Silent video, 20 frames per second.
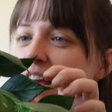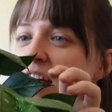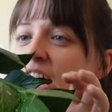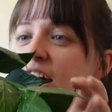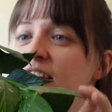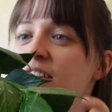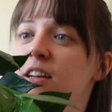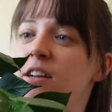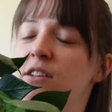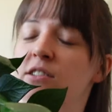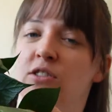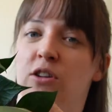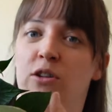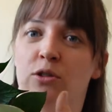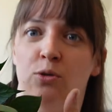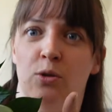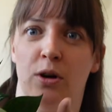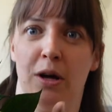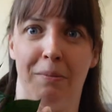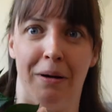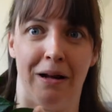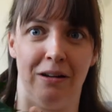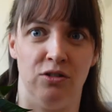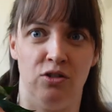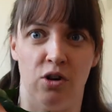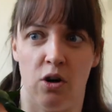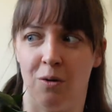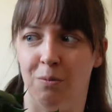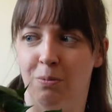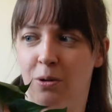And then he started talking about
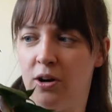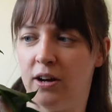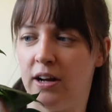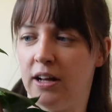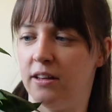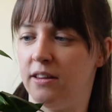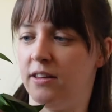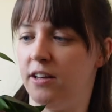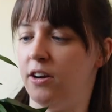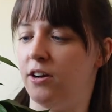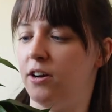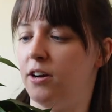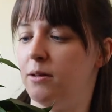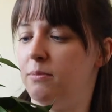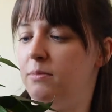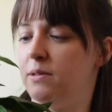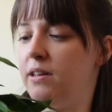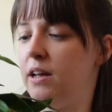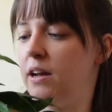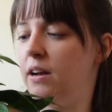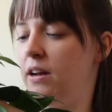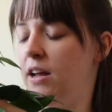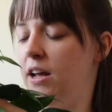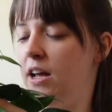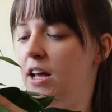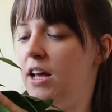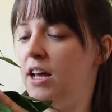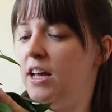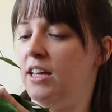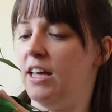Doc Block anthuriums, and
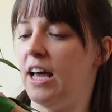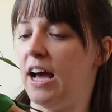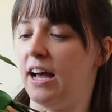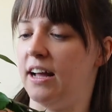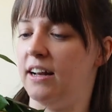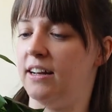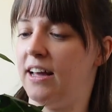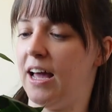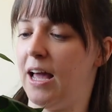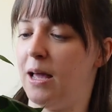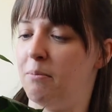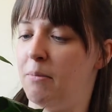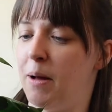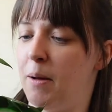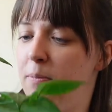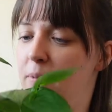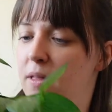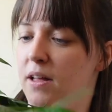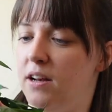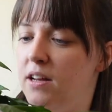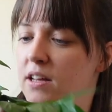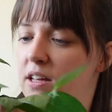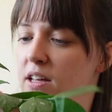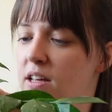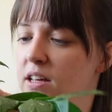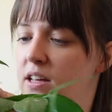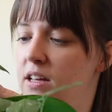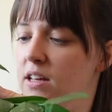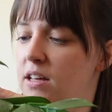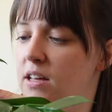yeah, it came up that
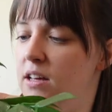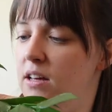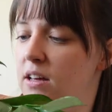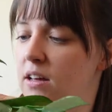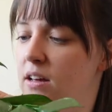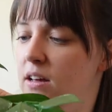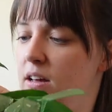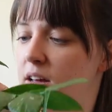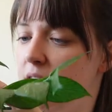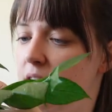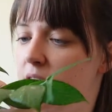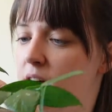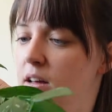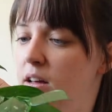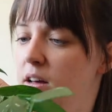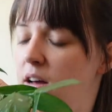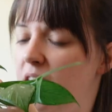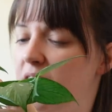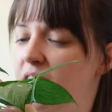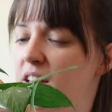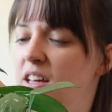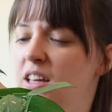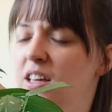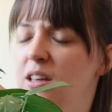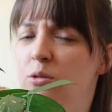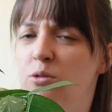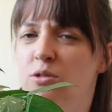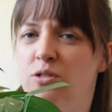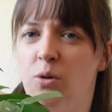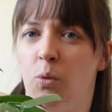I think he
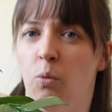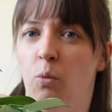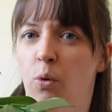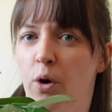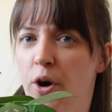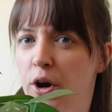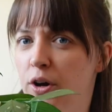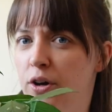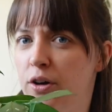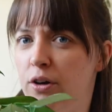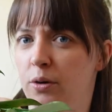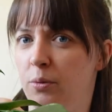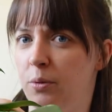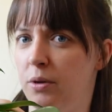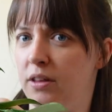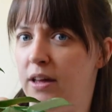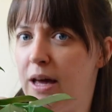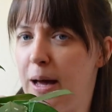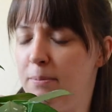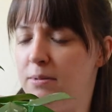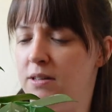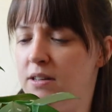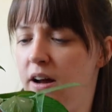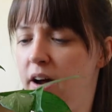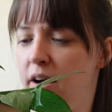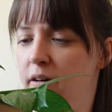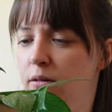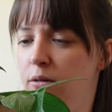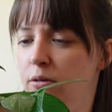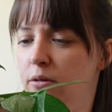used to work with Captain
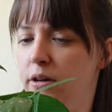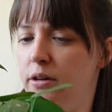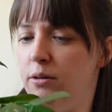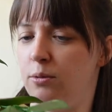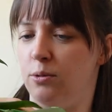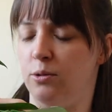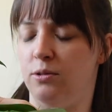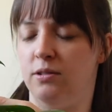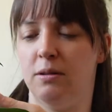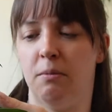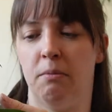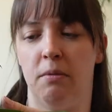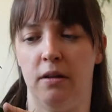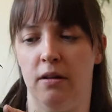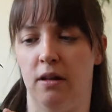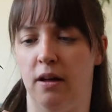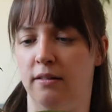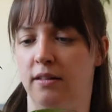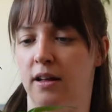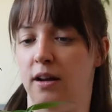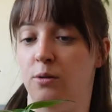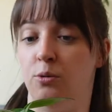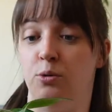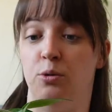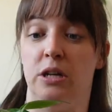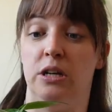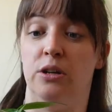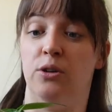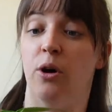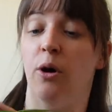Aroid or something like that, or
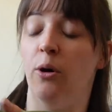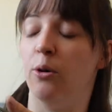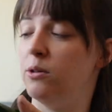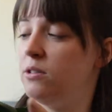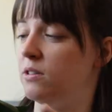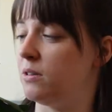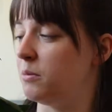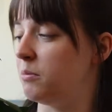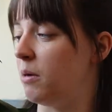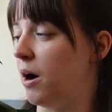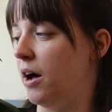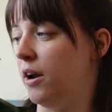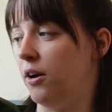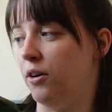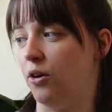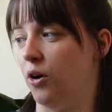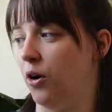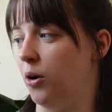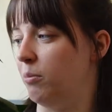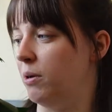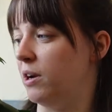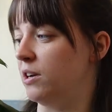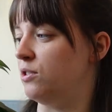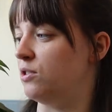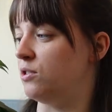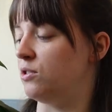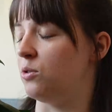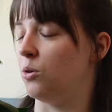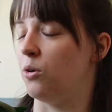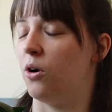he knows him, I don't know, but I
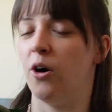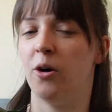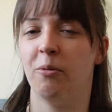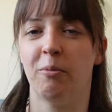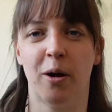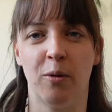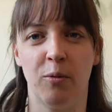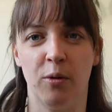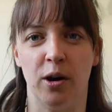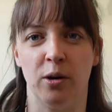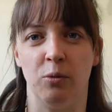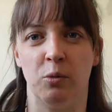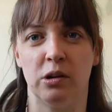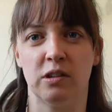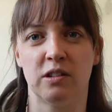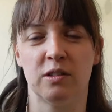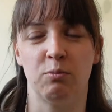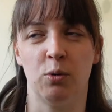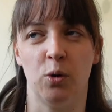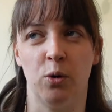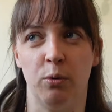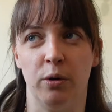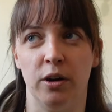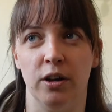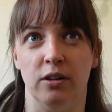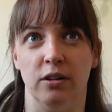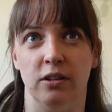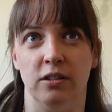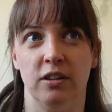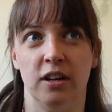just thought, oh my word, what a small
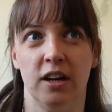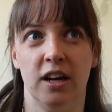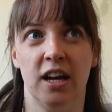world.